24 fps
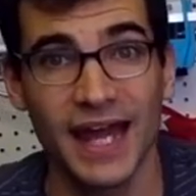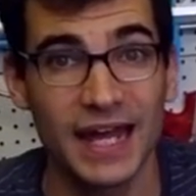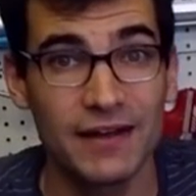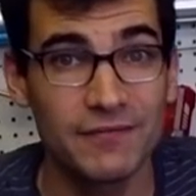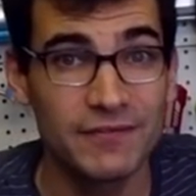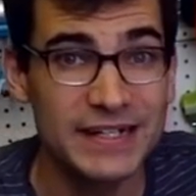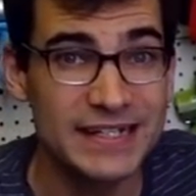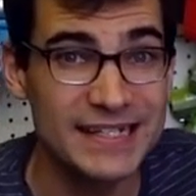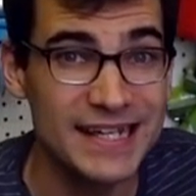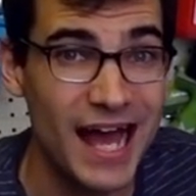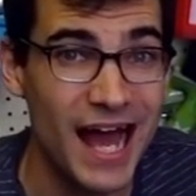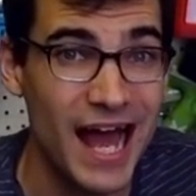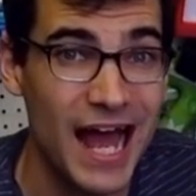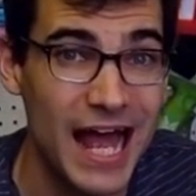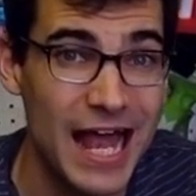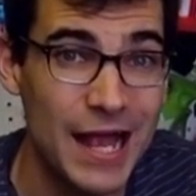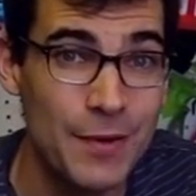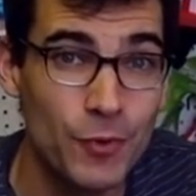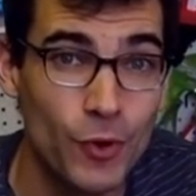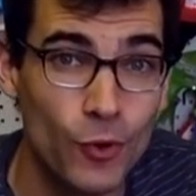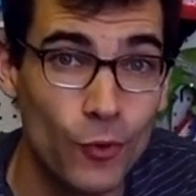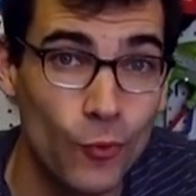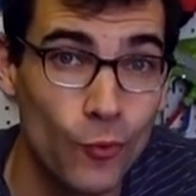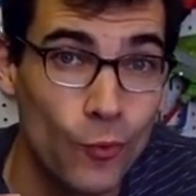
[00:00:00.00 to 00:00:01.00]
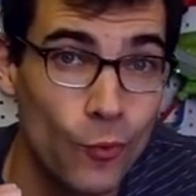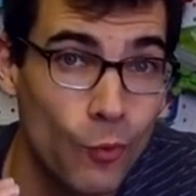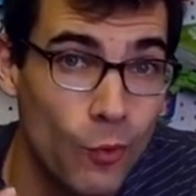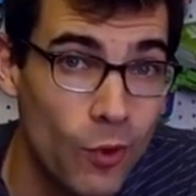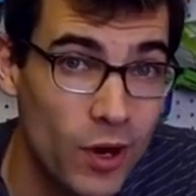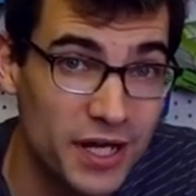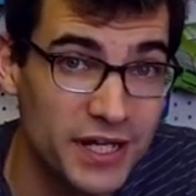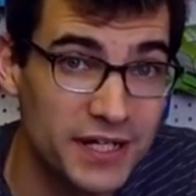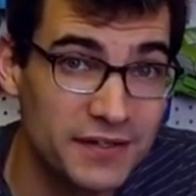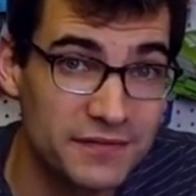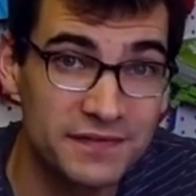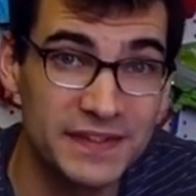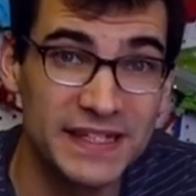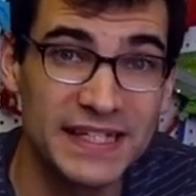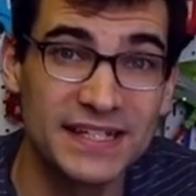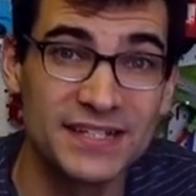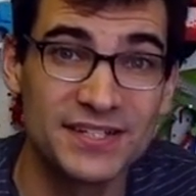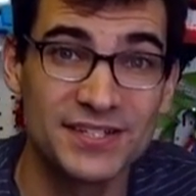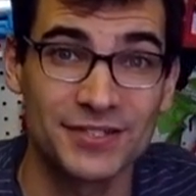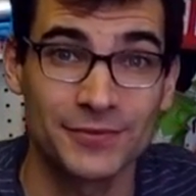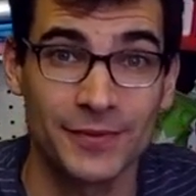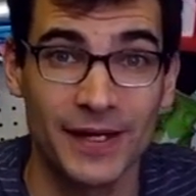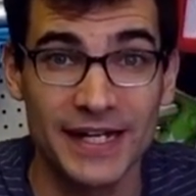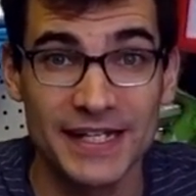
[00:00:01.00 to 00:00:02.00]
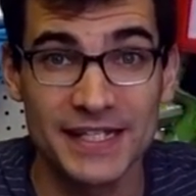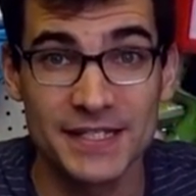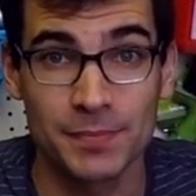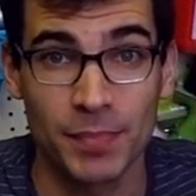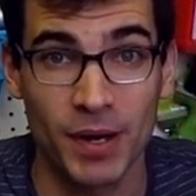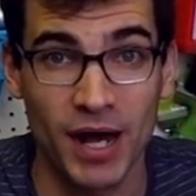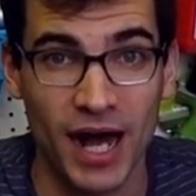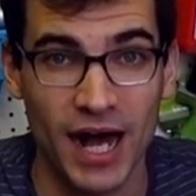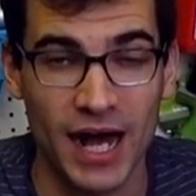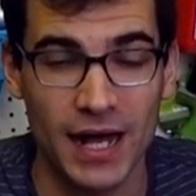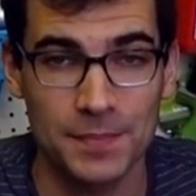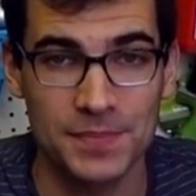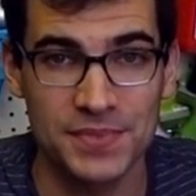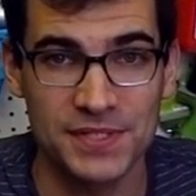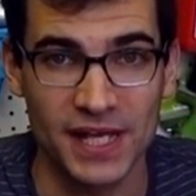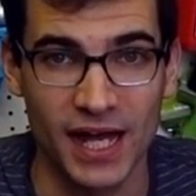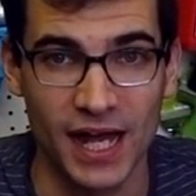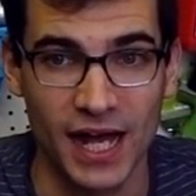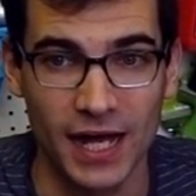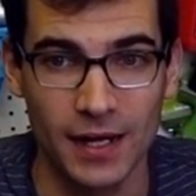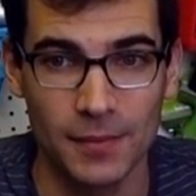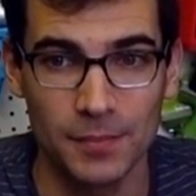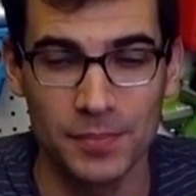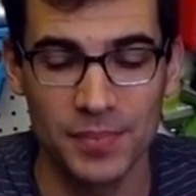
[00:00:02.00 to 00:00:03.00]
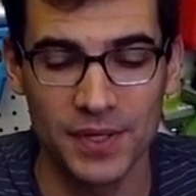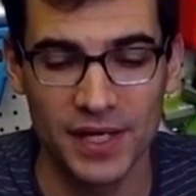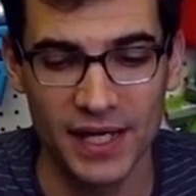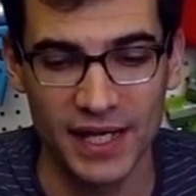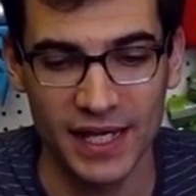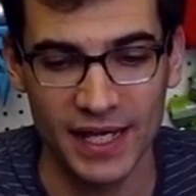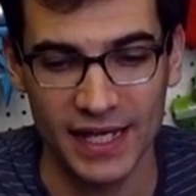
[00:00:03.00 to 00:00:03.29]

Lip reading: Every time one of these threads pops up,